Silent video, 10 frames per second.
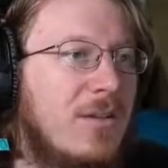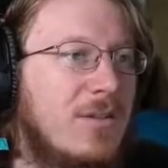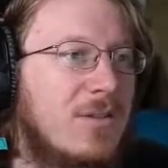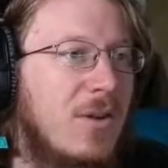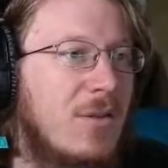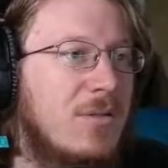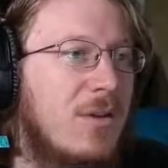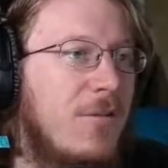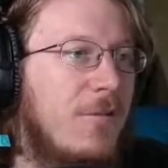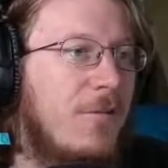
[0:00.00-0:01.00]

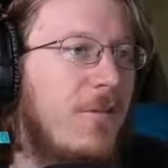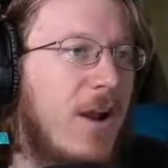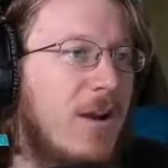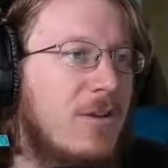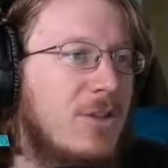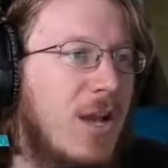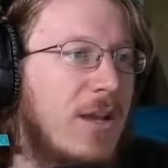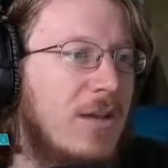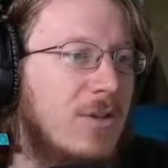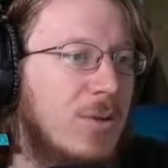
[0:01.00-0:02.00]
Zalto Fire
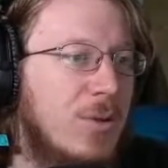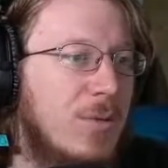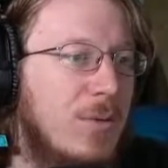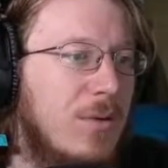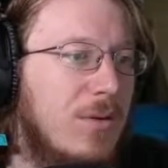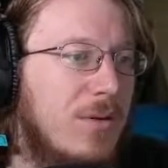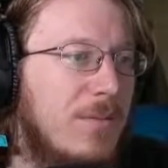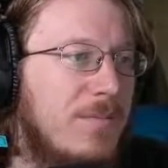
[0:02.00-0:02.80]
Giant Duke.